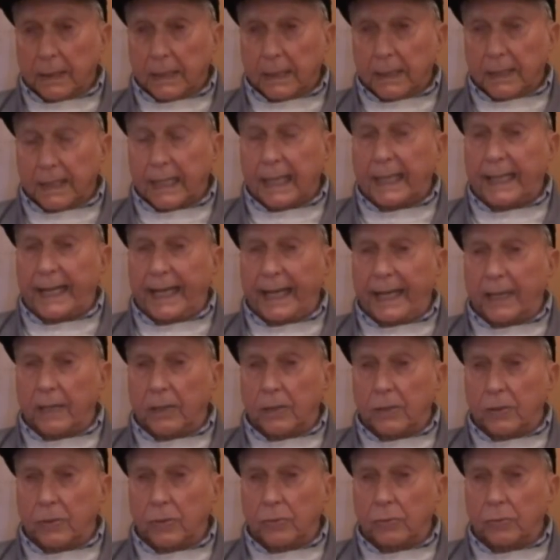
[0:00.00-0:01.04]
San
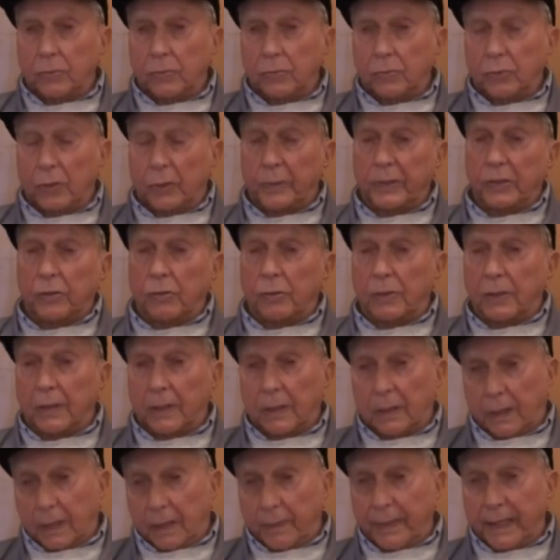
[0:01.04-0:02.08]
Diego, where we was going
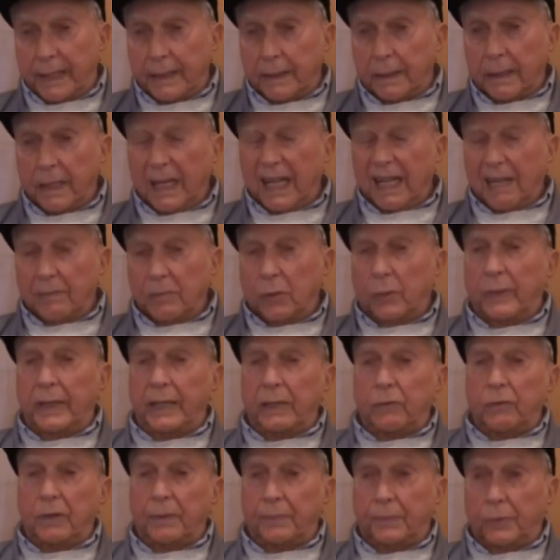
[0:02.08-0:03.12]
to come in, but we
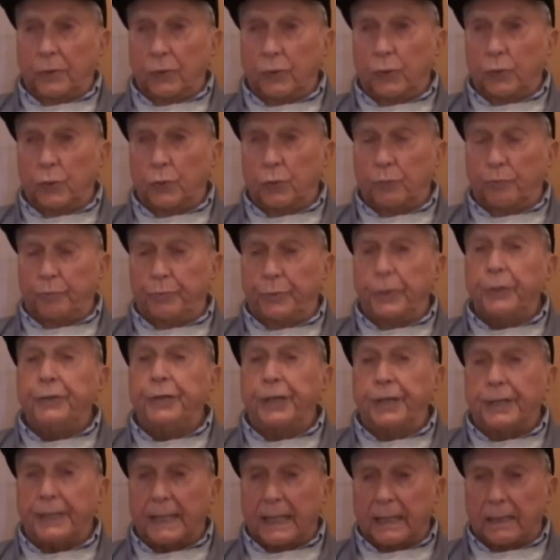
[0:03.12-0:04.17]
had to go up to
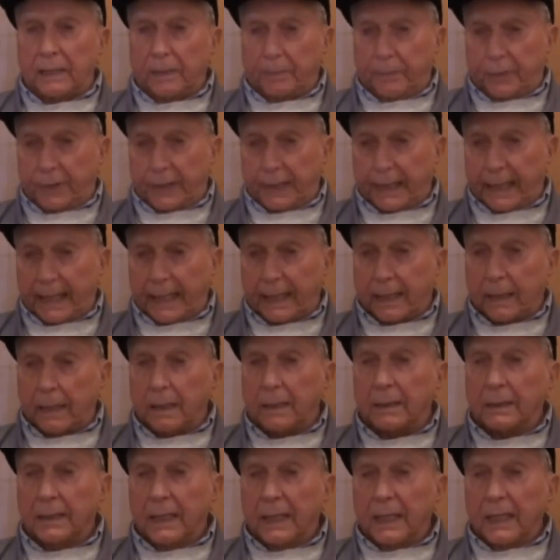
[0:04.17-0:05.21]
Puget Sound up in
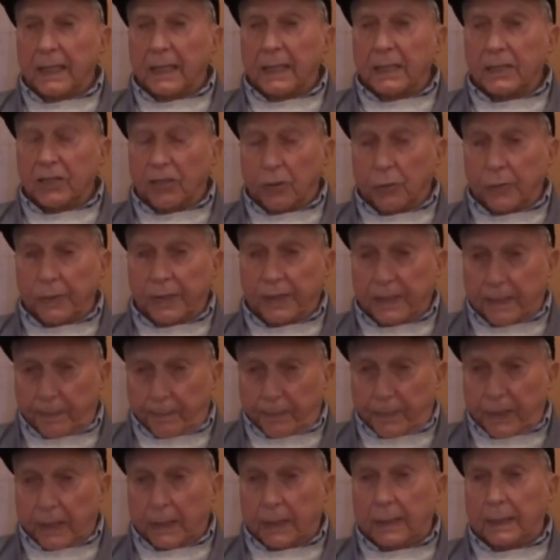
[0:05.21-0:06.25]
Seattle. So we was up
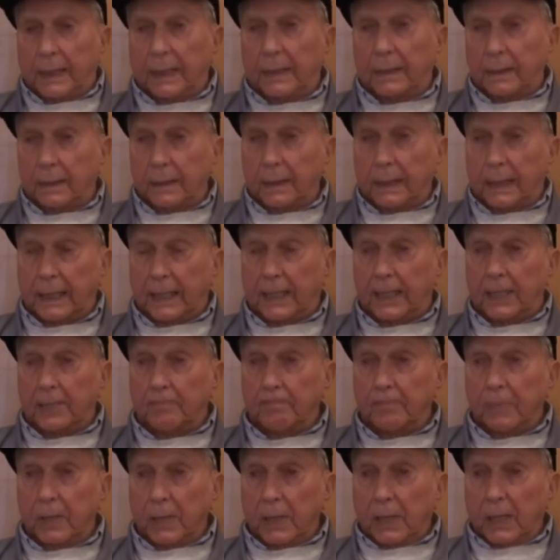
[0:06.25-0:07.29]
there, and then
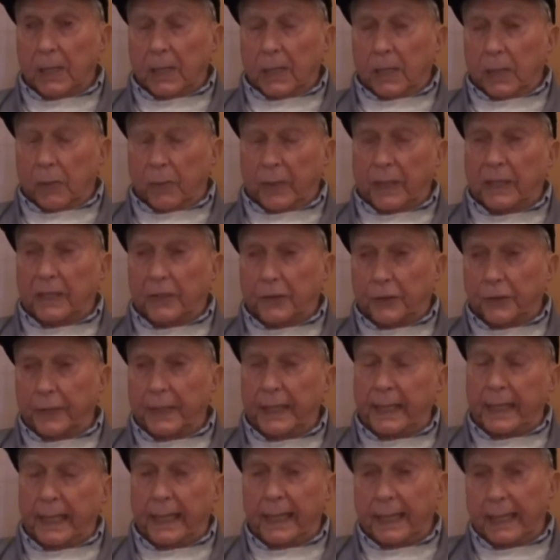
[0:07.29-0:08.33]
we got a
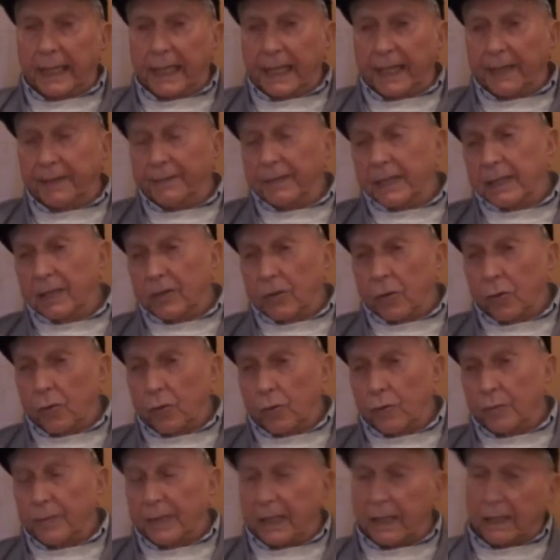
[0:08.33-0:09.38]
30-day leave, then go
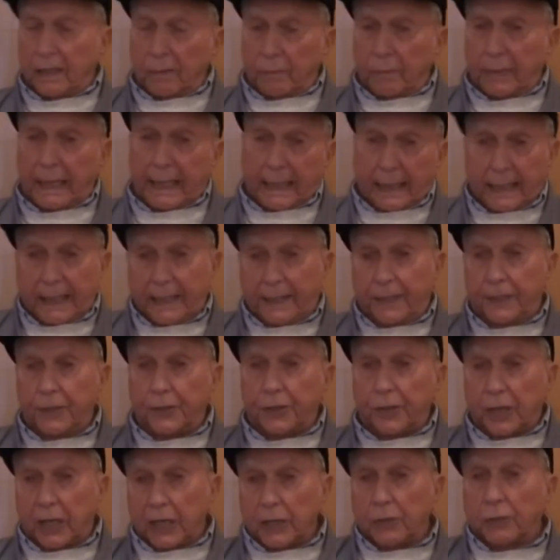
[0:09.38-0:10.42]
home, and then come back, get
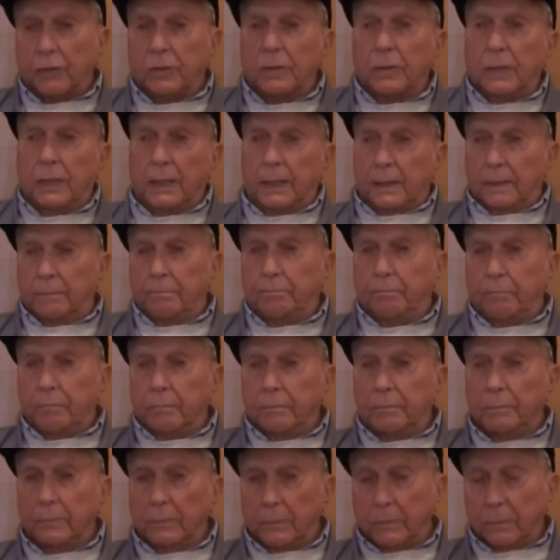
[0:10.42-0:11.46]
discharged on
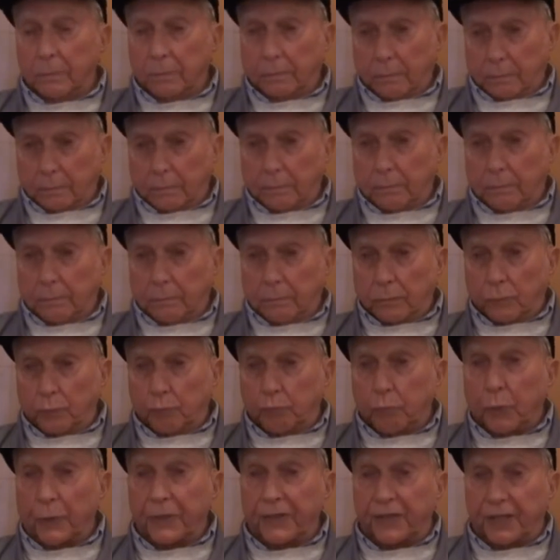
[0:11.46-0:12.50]

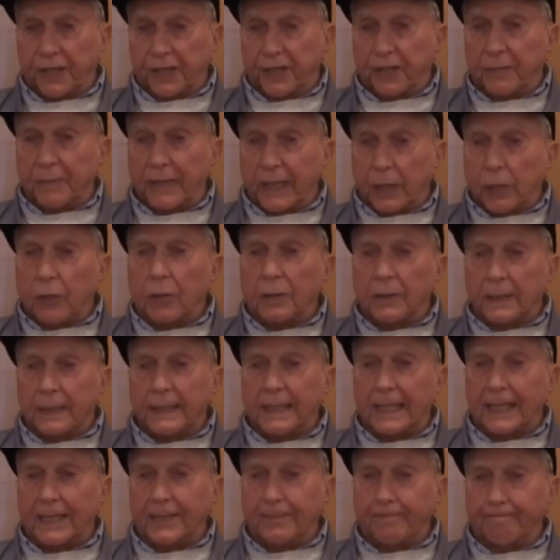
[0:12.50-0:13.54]
point system, they called it
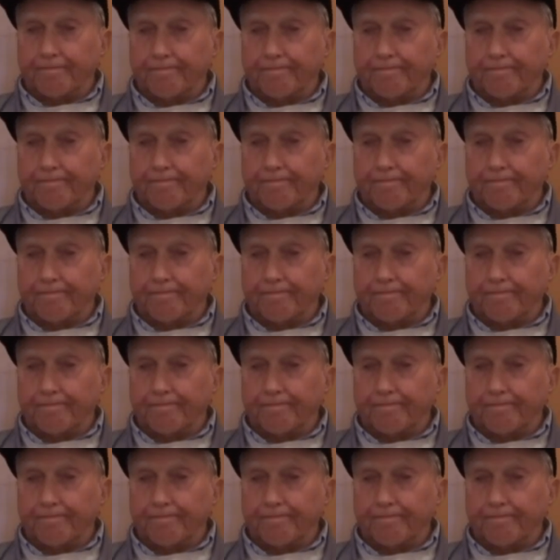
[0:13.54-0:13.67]
then.